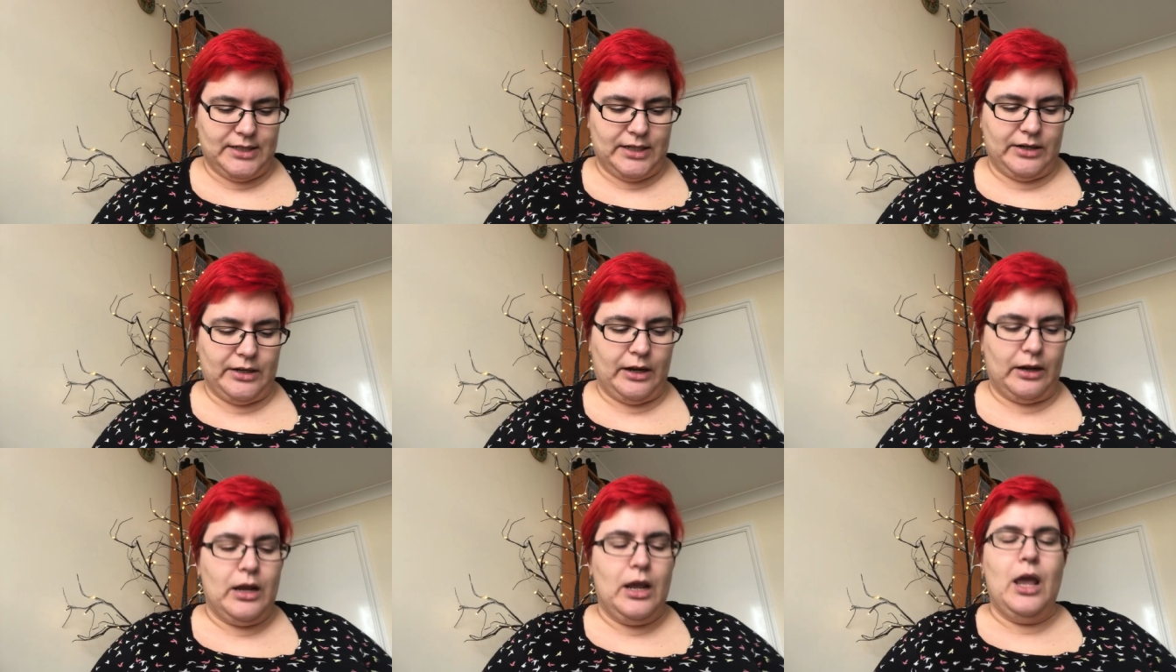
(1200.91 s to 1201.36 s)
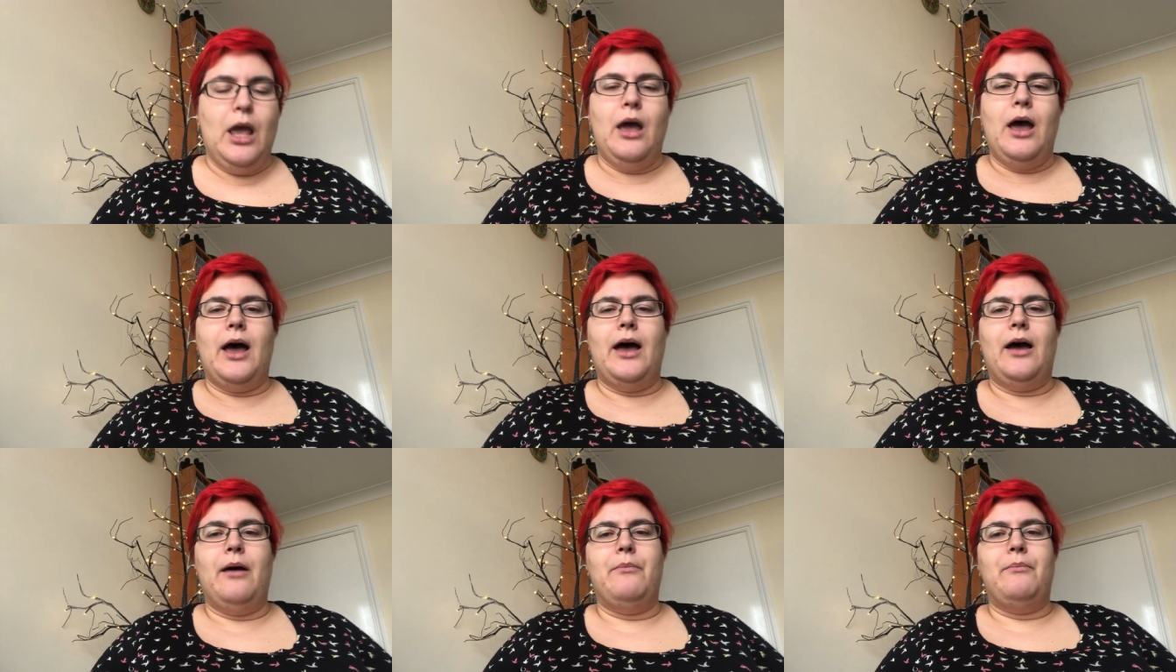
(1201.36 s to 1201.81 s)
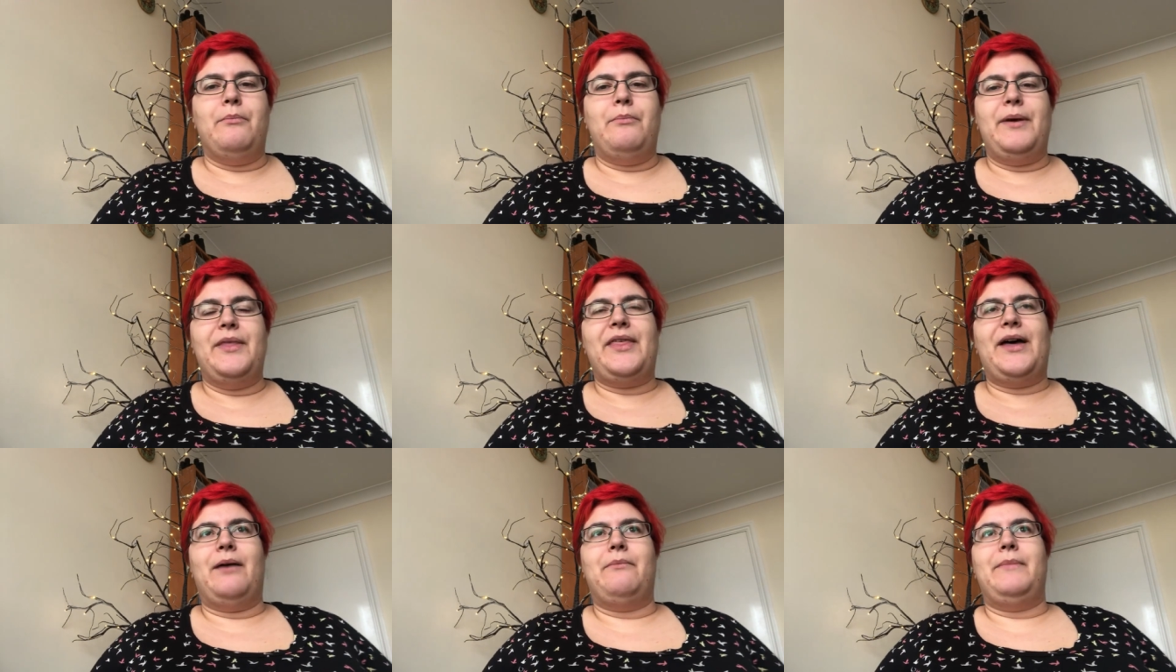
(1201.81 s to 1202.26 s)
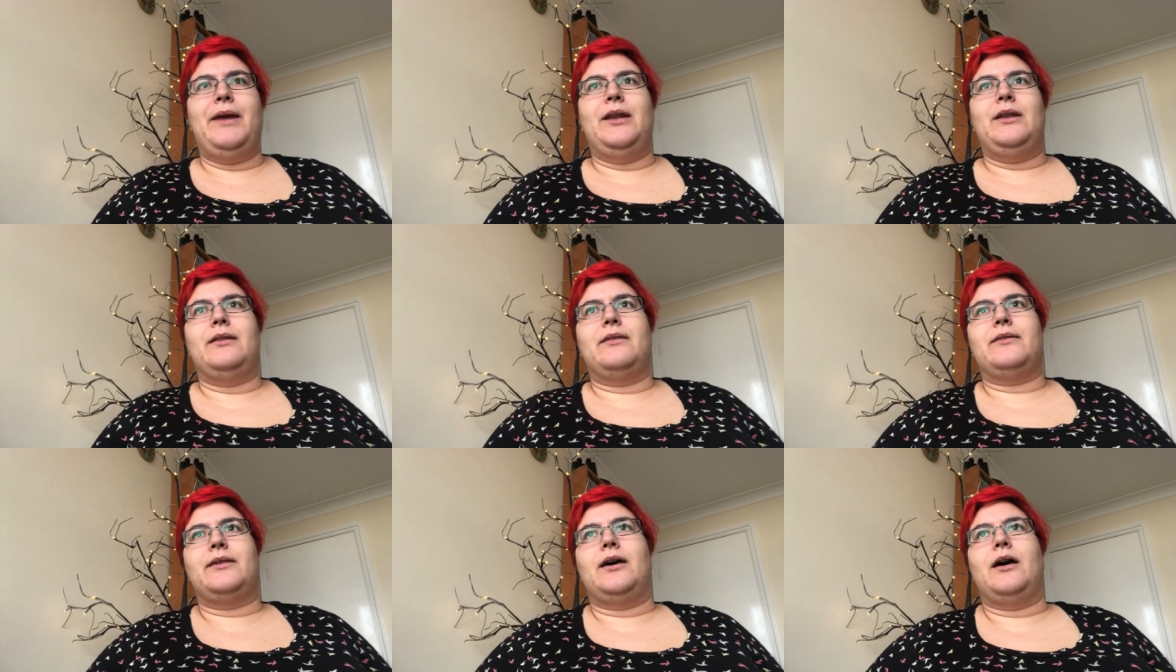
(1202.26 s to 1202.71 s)
I don't know. Um, but that
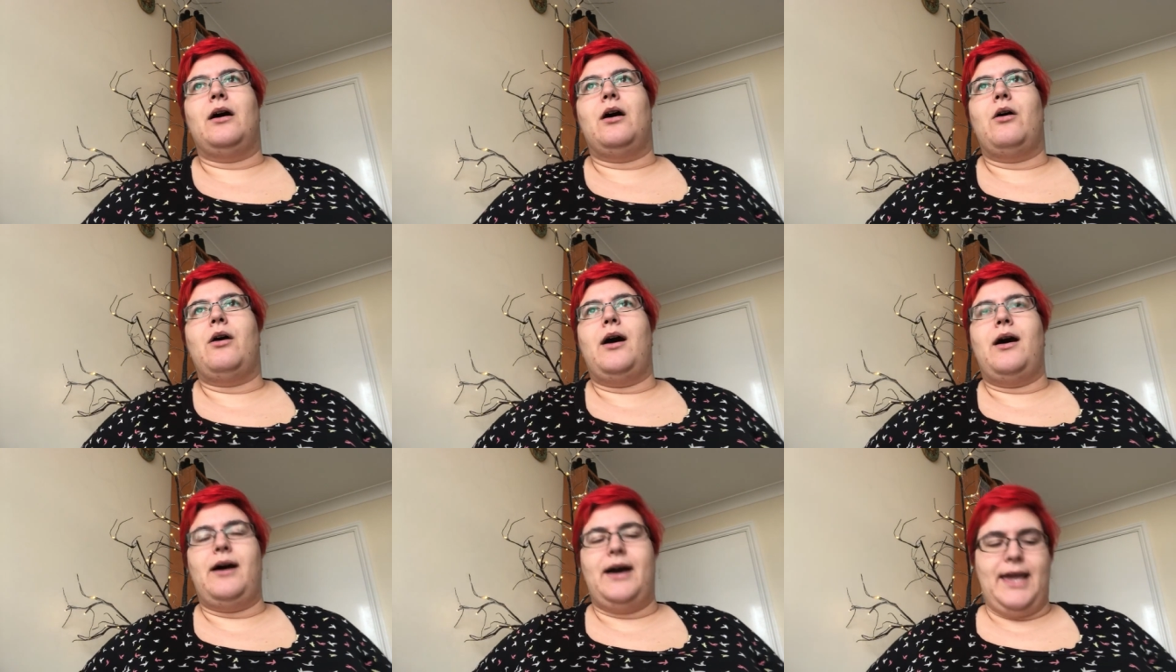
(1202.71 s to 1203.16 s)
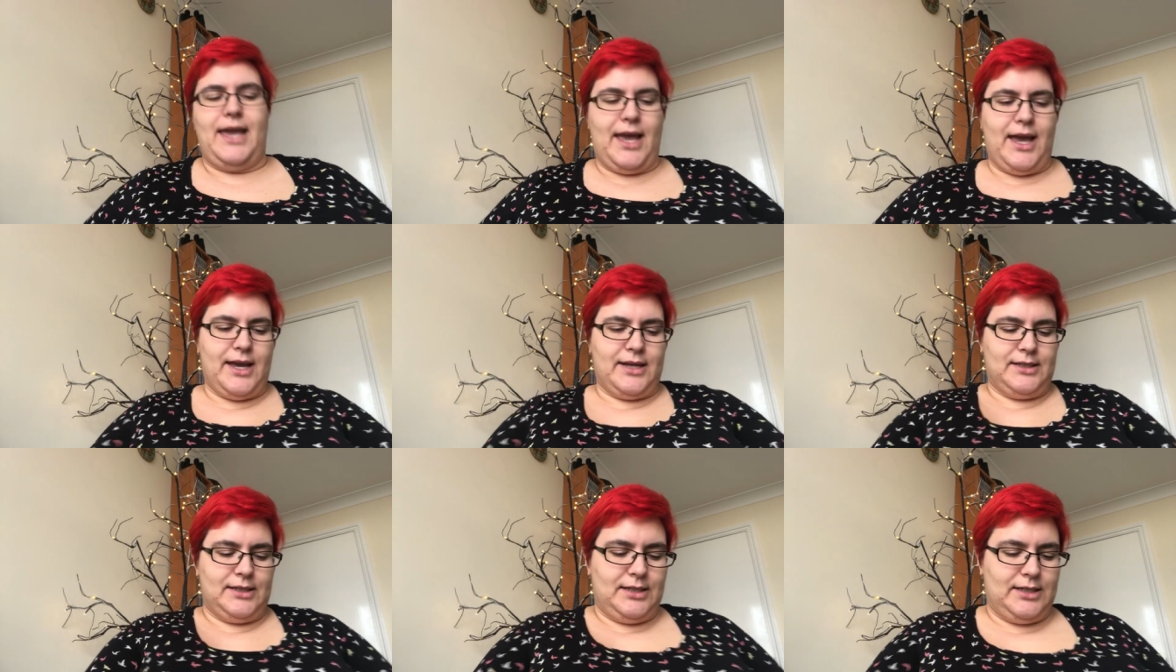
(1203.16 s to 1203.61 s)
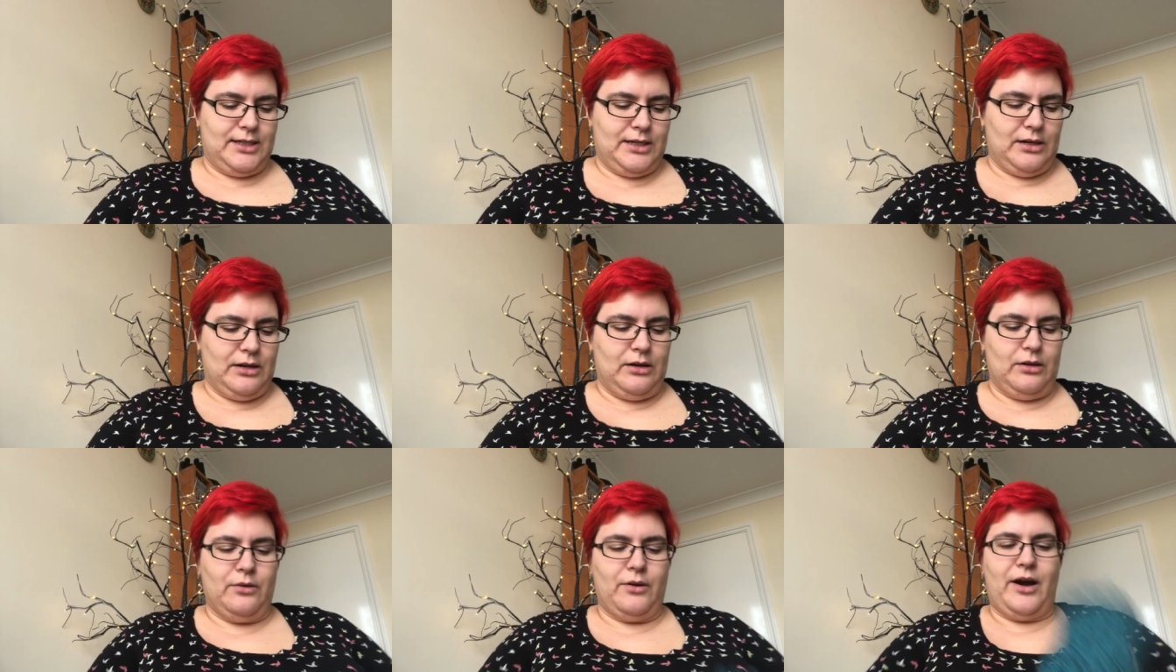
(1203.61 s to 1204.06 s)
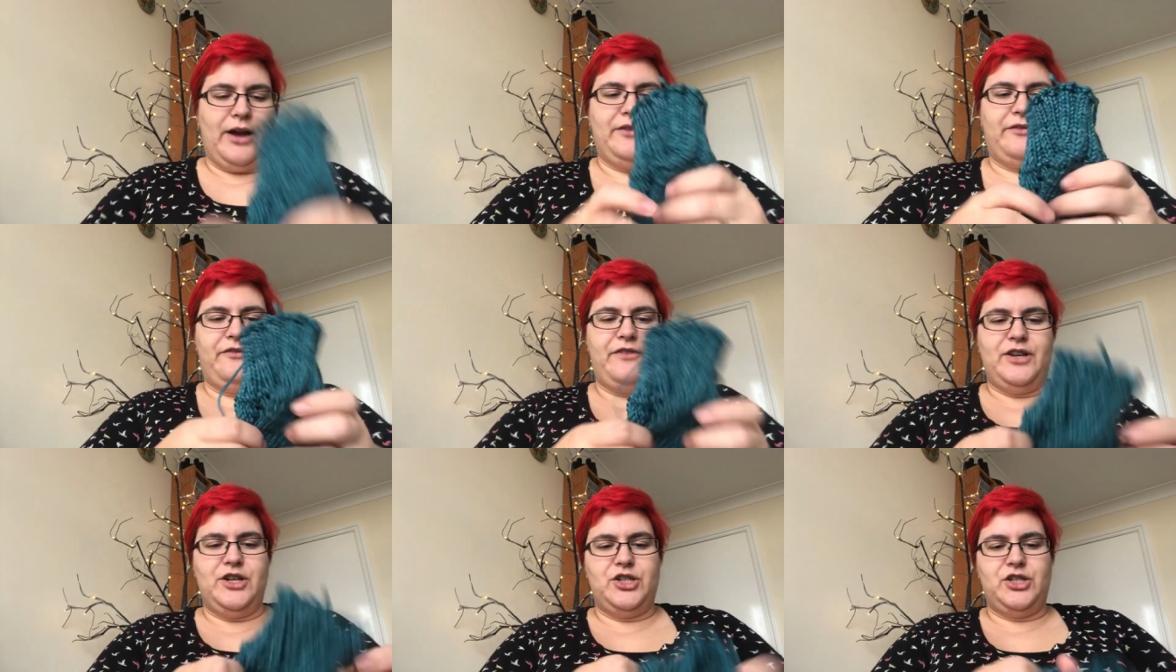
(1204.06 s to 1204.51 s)
meant that I had to, I
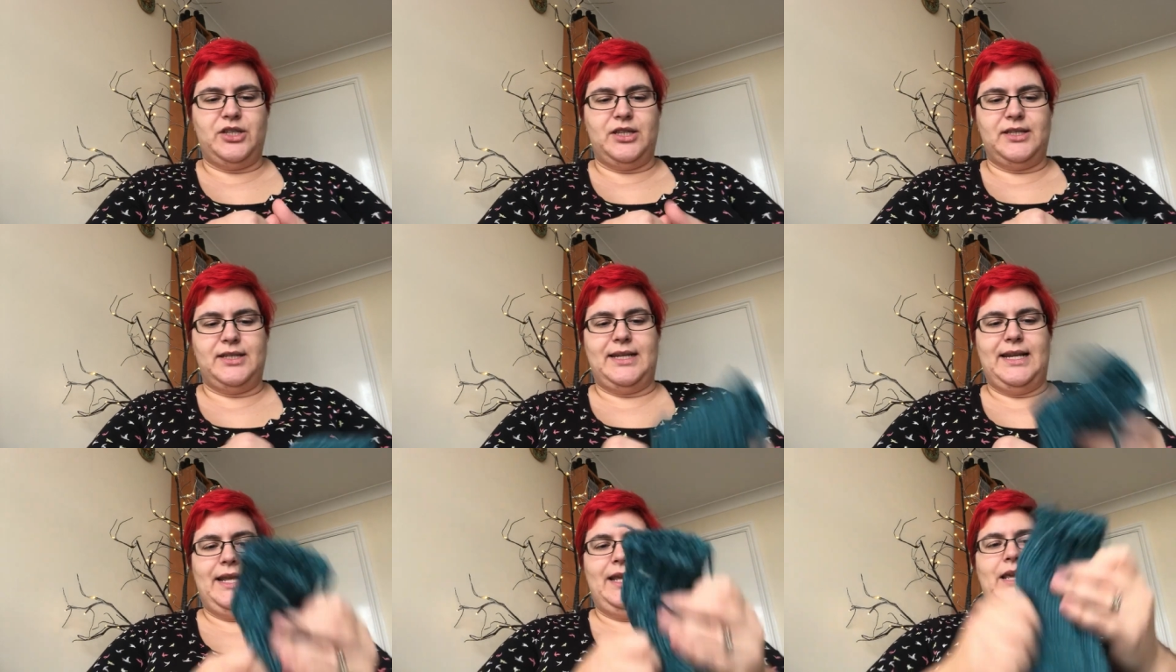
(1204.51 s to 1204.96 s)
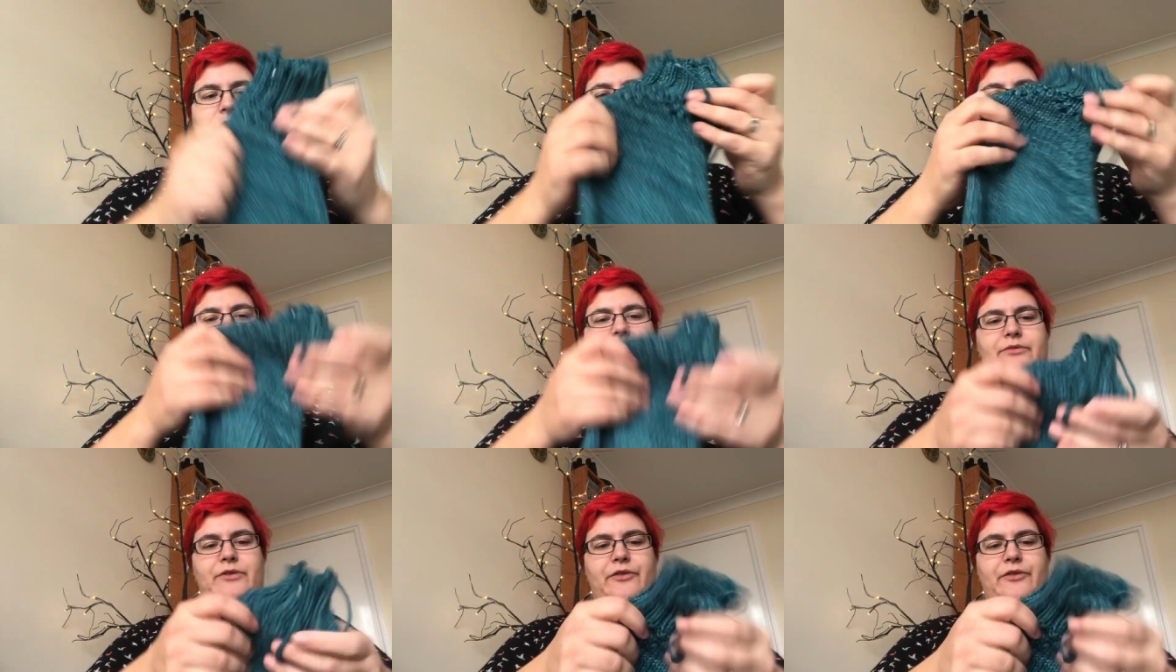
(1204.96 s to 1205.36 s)
finished the sleeve,